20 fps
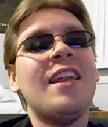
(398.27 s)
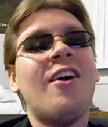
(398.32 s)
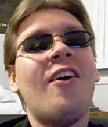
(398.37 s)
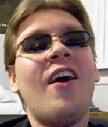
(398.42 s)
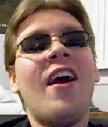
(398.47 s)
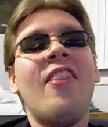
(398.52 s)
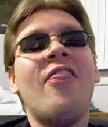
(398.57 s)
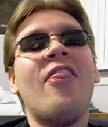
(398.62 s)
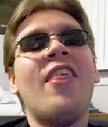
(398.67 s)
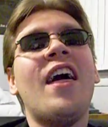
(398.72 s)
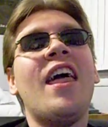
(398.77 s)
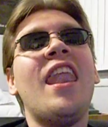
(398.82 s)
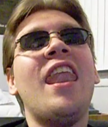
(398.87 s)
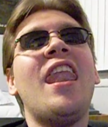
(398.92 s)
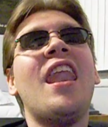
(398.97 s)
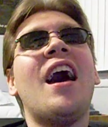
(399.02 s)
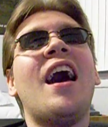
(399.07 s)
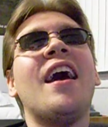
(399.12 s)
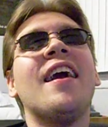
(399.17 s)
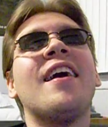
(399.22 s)
And
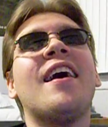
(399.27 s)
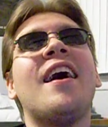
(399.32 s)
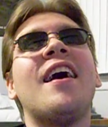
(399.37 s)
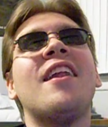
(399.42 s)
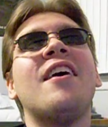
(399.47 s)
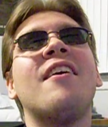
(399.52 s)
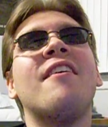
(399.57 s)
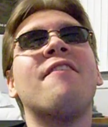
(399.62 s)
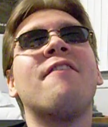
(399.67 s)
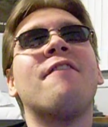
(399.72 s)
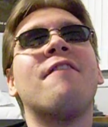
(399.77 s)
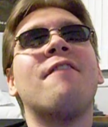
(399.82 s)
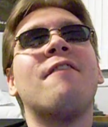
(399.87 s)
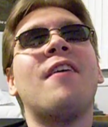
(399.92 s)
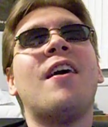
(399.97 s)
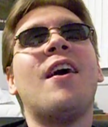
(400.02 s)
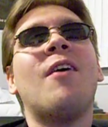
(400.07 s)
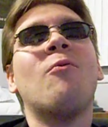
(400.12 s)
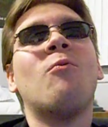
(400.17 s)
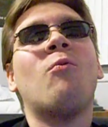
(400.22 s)
then I
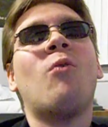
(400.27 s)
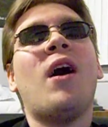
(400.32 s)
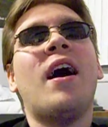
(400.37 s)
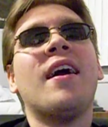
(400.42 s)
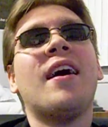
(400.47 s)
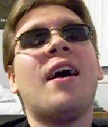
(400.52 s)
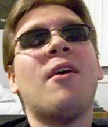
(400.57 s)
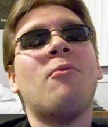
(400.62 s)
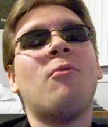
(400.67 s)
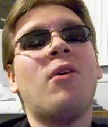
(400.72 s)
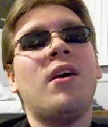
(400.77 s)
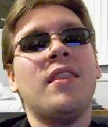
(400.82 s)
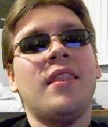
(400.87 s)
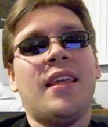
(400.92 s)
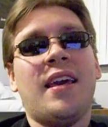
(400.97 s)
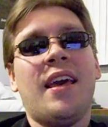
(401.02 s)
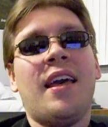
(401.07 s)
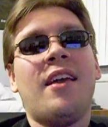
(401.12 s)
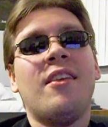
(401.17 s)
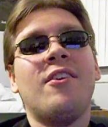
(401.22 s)
got one
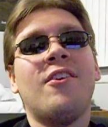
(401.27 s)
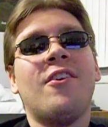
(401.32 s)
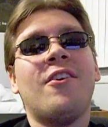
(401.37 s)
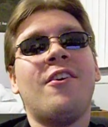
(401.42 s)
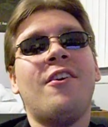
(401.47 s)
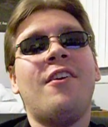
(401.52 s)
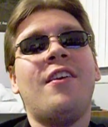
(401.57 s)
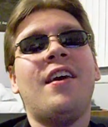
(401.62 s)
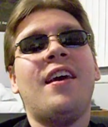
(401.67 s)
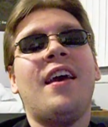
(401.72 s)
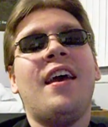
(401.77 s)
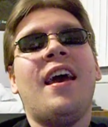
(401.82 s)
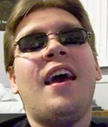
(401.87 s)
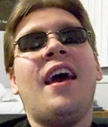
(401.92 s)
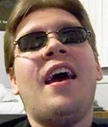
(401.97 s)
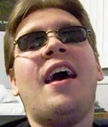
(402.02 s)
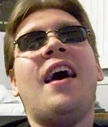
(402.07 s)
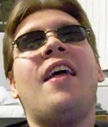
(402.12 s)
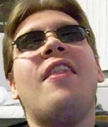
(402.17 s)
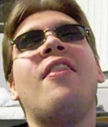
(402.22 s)
lanyard,
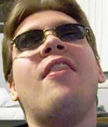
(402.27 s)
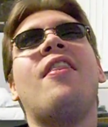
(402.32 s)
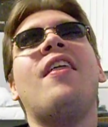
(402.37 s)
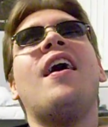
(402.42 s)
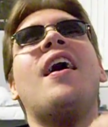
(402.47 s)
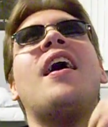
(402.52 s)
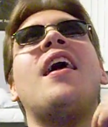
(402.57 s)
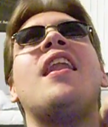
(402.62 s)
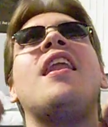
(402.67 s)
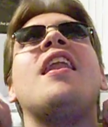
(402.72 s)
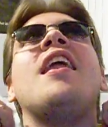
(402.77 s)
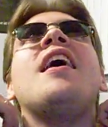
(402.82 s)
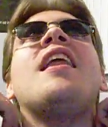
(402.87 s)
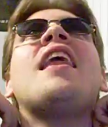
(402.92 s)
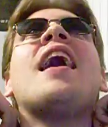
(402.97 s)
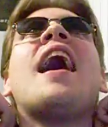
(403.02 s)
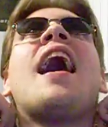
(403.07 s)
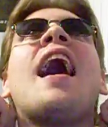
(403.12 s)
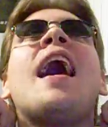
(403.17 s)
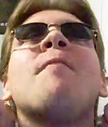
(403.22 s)
and then it
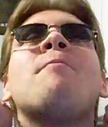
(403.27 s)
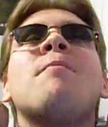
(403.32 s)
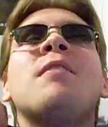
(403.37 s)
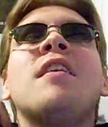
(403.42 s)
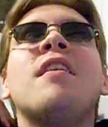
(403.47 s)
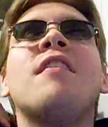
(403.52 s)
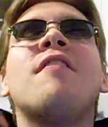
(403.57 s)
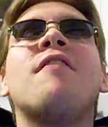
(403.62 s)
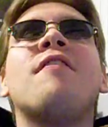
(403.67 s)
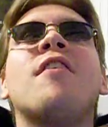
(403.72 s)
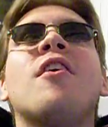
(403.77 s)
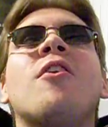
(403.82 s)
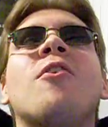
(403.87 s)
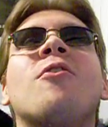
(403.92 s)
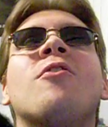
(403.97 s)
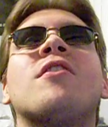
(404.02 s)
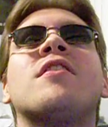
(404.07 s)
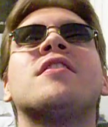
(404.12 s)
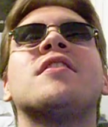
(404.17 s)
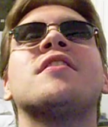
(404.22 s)
happened,
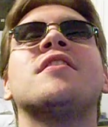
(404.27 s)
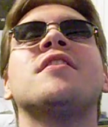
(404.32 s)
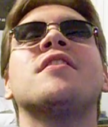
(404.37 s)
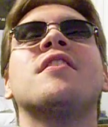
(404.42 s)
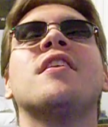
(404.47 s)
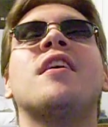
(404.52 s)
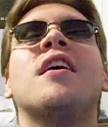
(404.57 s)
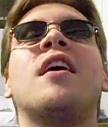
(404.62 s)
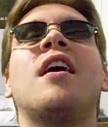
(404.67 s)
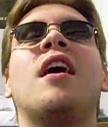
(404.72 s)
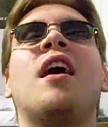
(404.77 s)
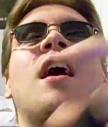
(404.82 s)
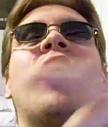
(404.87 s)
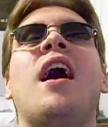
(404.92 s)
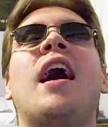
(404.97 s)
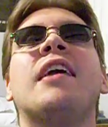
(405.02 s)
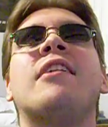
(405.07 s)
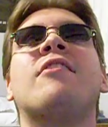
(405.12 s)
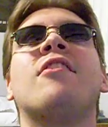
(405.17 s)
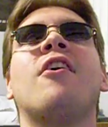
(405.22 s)
folks.
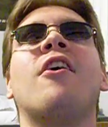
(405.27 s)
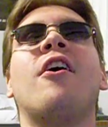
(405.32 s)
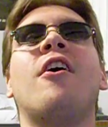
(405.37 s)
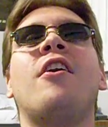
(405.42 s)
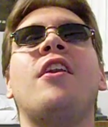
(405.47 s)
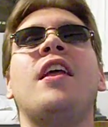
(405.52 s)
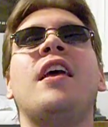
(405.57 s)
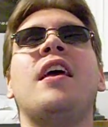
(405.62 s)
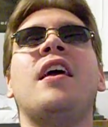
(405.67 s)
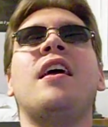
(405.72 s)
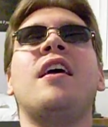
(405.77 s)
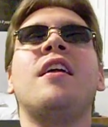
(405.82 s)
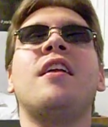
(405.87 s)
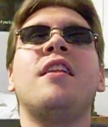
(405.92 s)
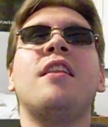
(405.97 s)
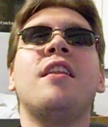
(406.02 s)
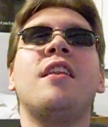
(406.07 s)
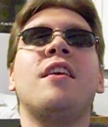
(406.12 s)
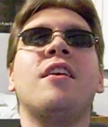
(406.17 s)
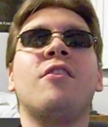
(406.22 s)
I turned
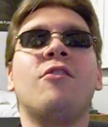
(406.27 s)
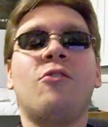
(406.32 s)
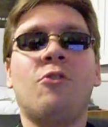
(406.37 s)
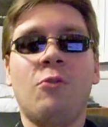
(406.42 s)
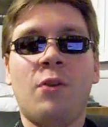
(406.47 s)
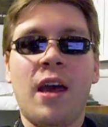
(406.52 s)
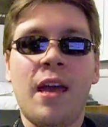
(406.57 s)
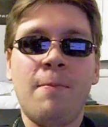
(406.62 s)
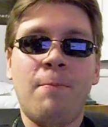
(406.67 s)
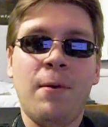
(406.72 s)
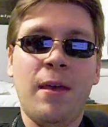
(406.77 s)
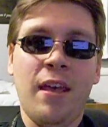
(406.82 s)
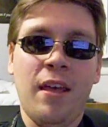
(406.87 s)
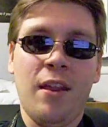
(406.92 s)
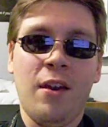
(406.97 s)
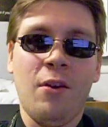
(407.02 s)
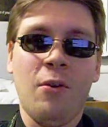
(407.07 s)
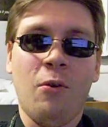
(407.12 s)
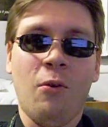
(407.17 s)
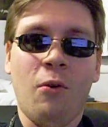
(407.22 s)
into a
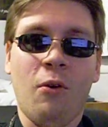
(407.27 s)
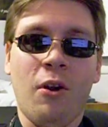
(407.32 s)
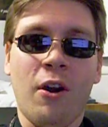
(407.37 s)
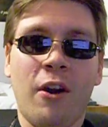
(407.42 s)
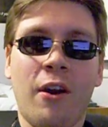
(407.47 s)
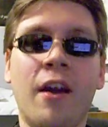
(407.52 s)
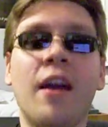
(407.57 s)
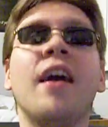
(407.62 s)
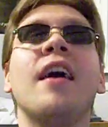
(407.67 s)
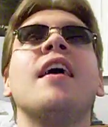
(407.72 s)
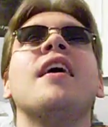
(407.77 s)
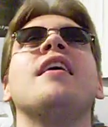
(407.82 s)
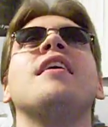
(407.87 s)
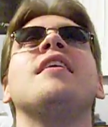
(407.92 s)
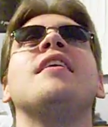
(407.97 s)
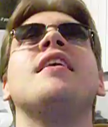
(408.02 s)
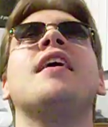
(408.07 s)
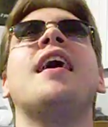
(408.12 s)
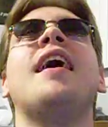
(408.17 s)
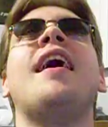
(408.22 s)
pin whore.
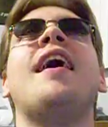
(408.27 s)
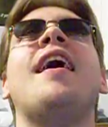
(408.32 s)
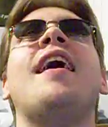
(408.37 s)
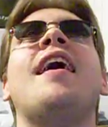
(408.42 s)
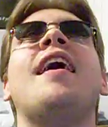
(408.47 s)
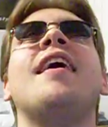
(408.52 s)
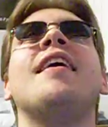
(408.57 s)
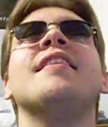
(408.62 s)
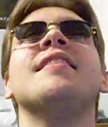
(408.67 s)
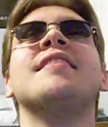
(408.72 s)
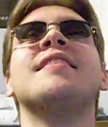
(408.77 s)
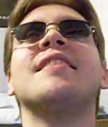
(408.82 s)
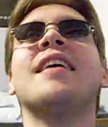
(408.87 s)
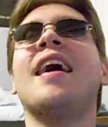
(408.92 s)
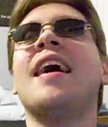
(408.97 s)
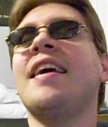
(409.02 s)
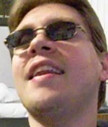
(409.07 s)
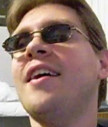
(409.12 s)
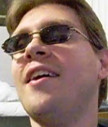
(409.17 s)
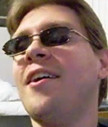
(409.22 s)
Yes,
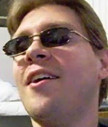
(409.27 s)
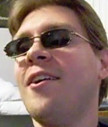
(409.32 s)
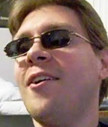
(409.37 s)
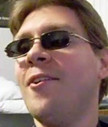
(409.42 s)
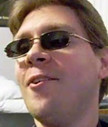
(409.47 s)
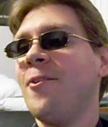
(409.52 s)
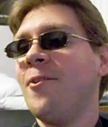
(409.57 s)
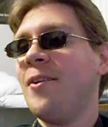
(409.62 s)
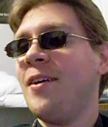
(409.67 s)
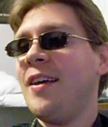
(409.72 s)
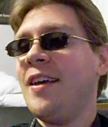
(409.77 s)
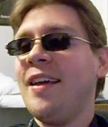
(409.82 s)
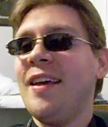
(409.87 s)
I know.